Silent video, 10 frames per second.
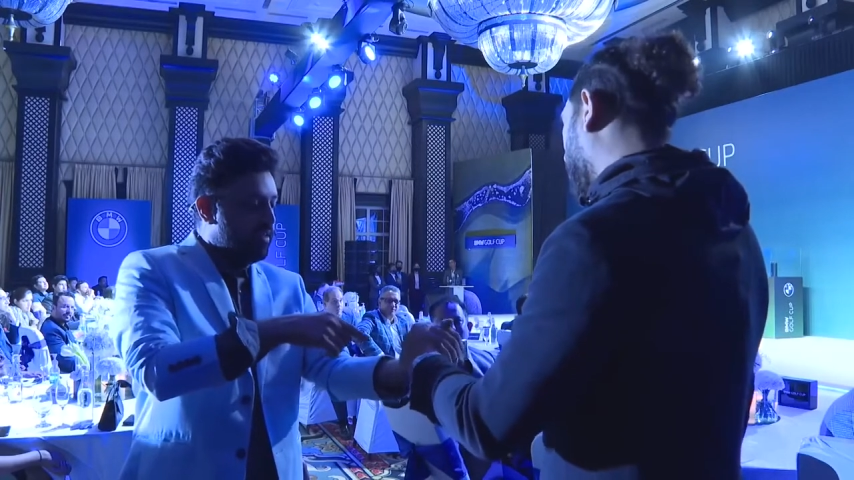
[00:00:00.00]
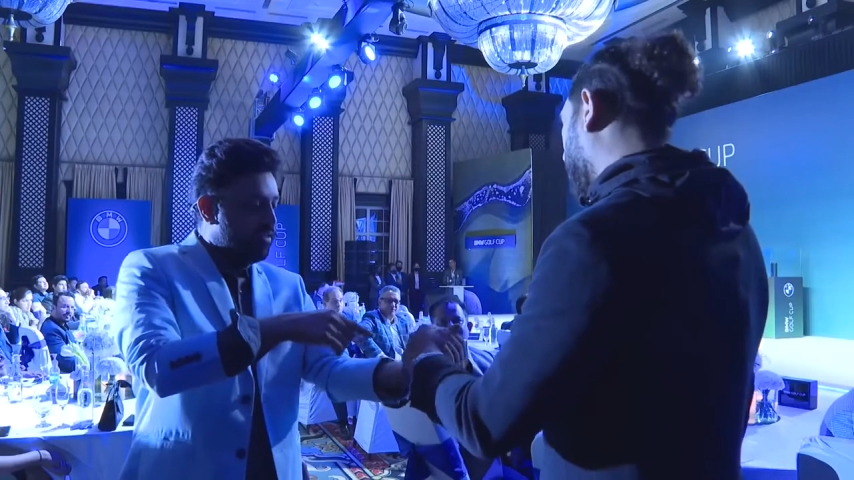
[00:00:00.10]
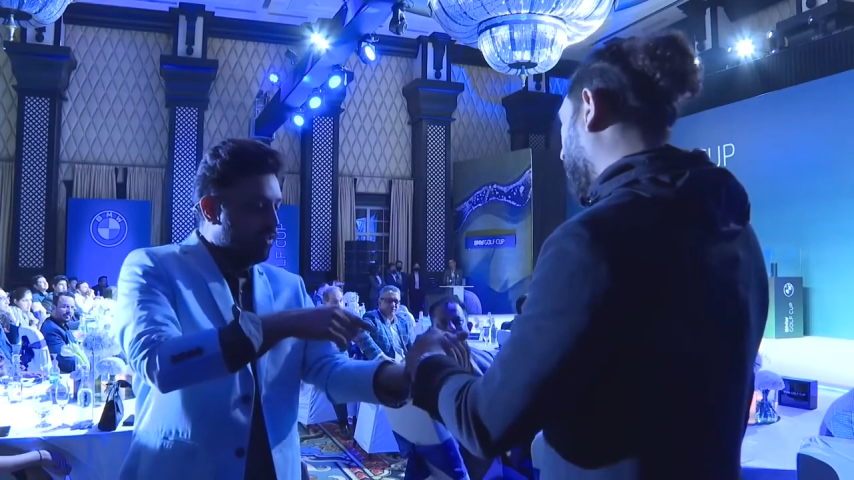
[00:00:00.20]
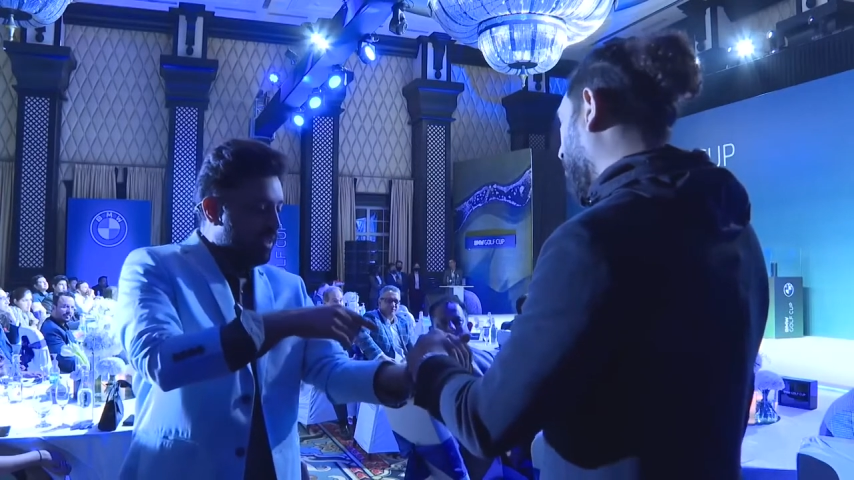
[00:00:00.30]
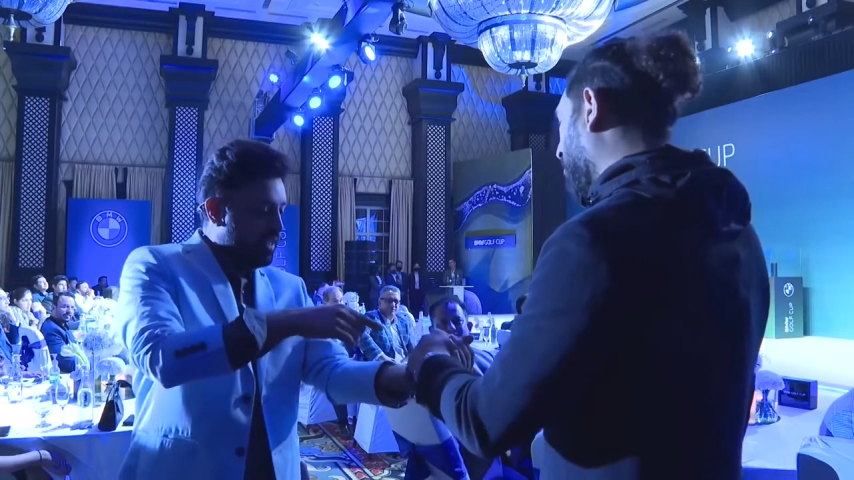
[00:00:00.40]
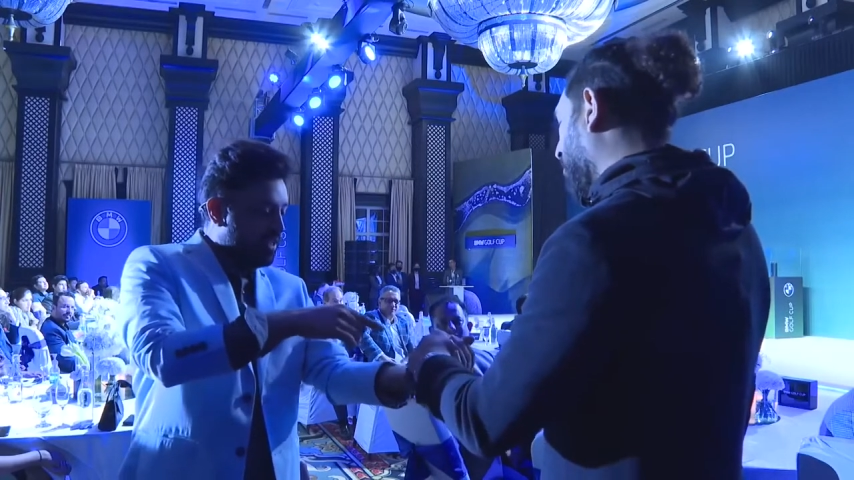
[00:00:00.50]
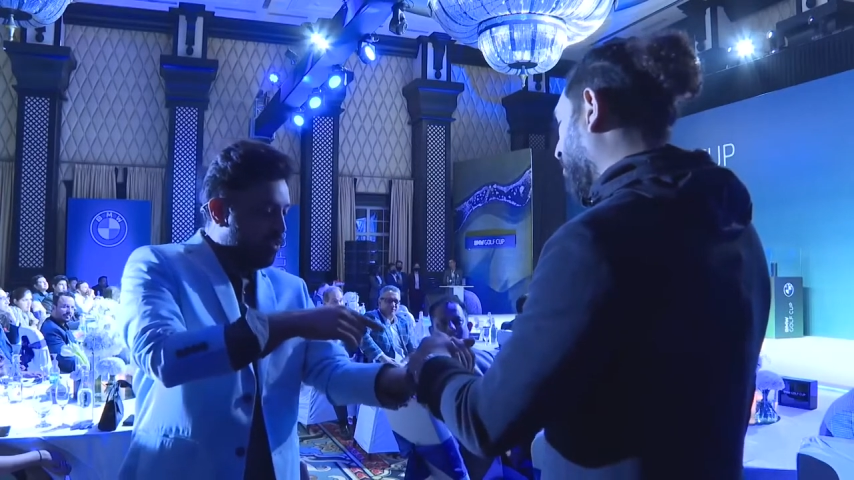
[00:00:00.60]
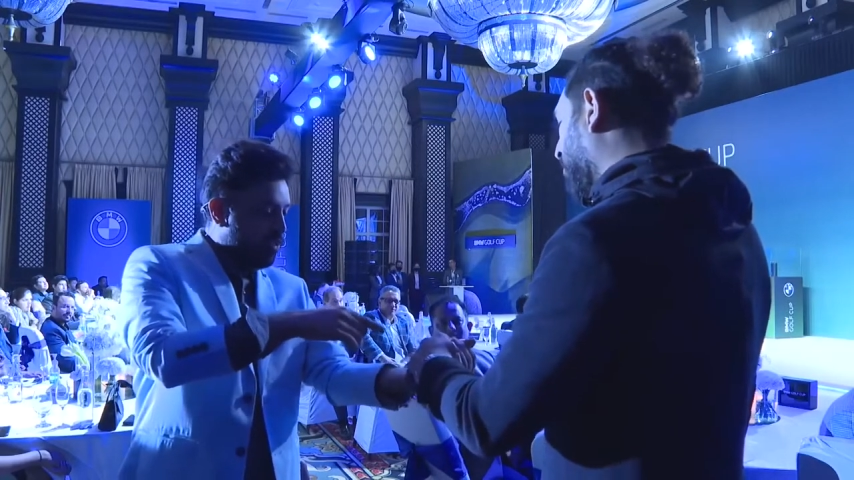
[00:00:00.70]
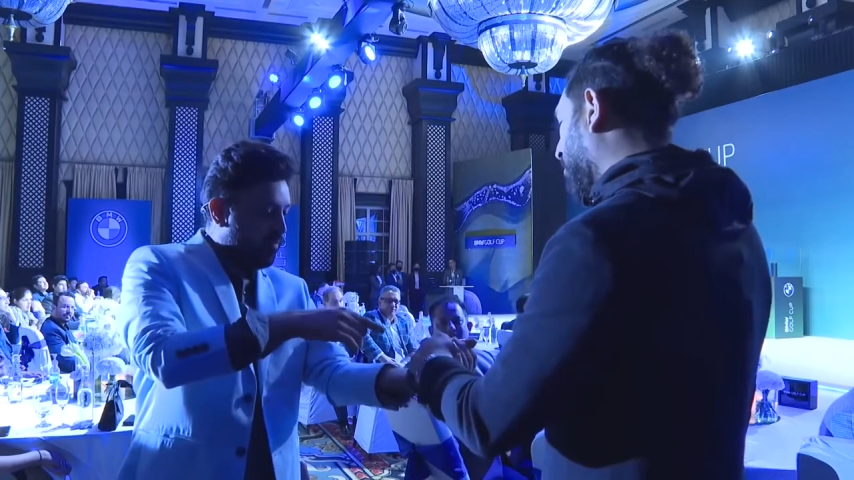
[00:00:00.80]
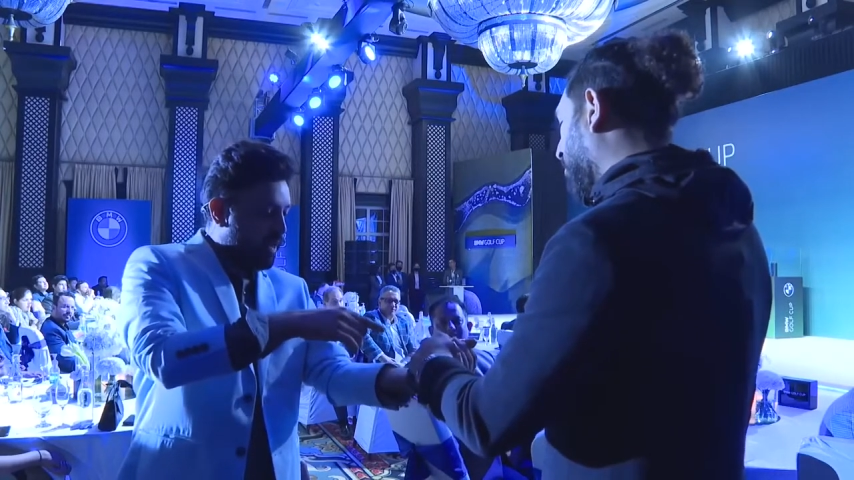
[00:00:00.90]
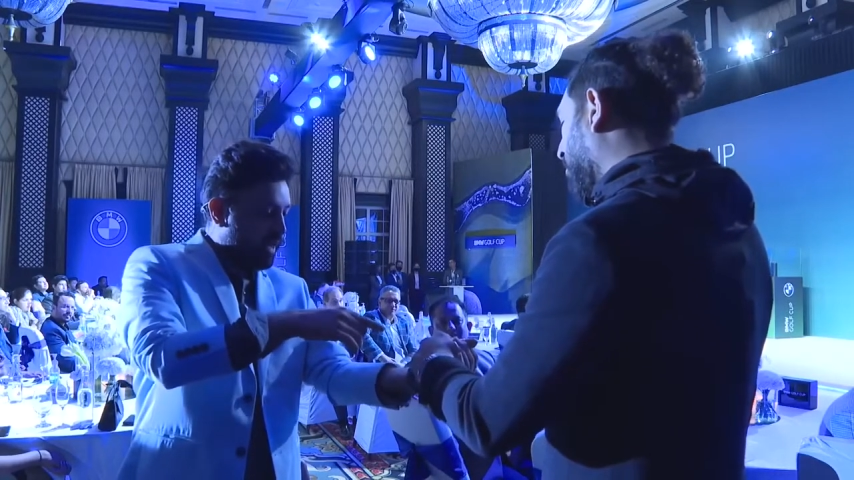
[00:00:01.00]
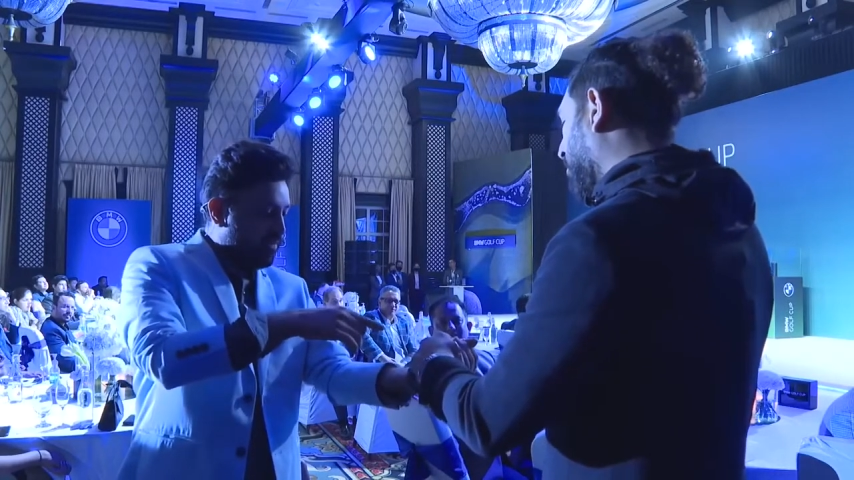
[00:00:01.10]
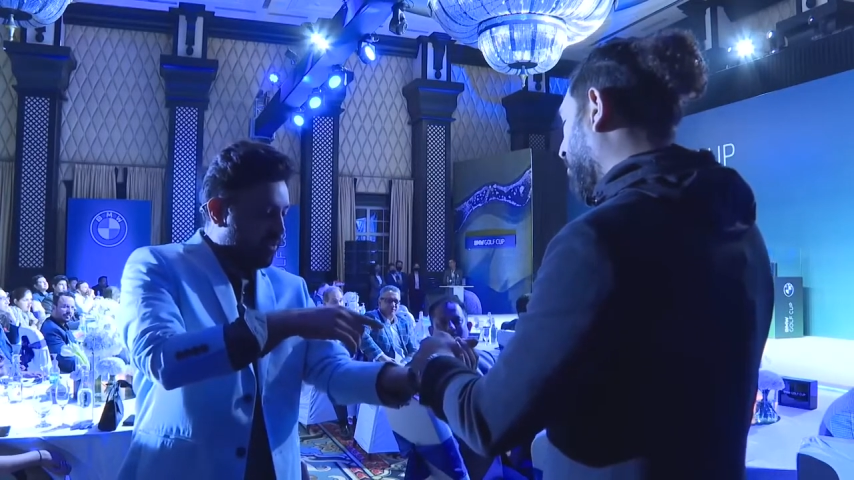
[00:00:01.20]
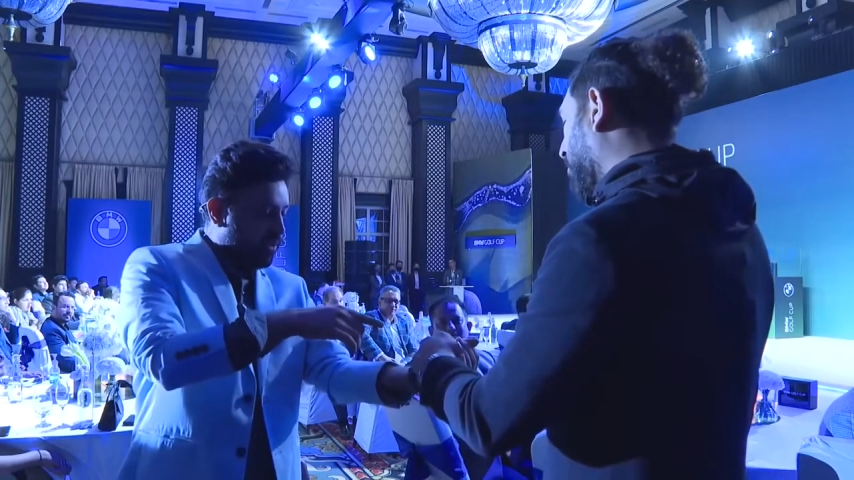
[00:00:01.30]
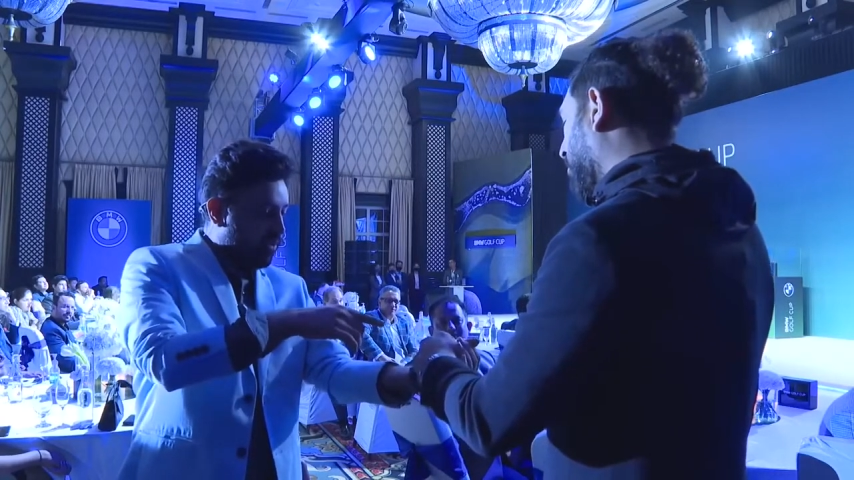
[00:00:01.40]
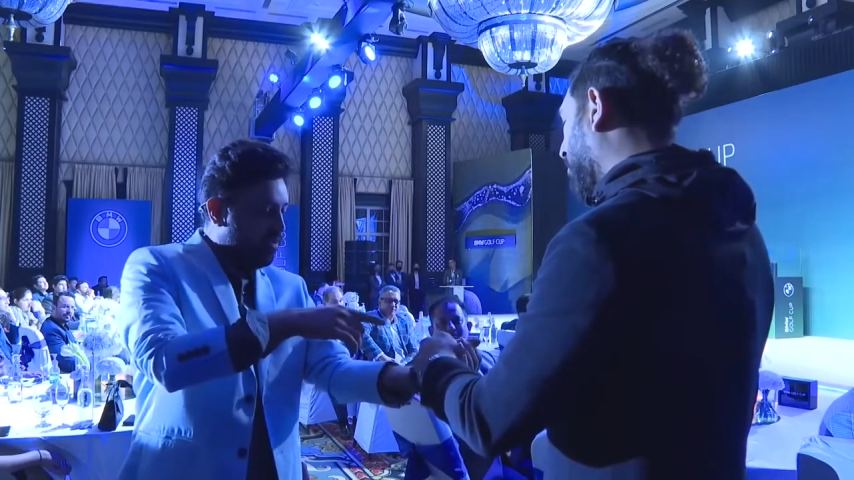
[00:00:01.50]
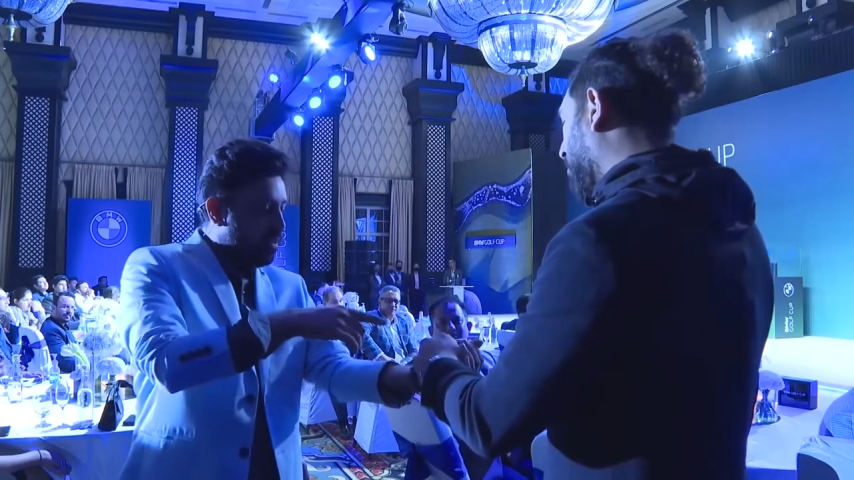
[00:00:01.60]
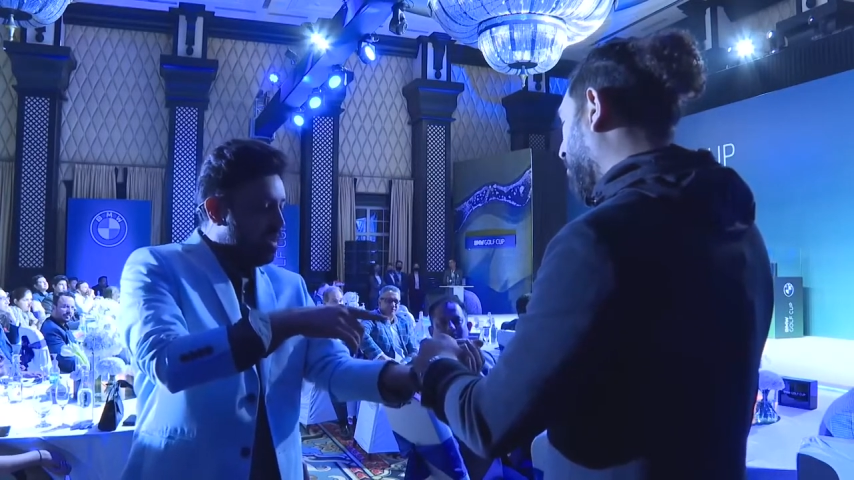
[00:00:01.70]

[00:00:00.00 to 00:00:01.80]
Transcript: You can let go of my hand for now.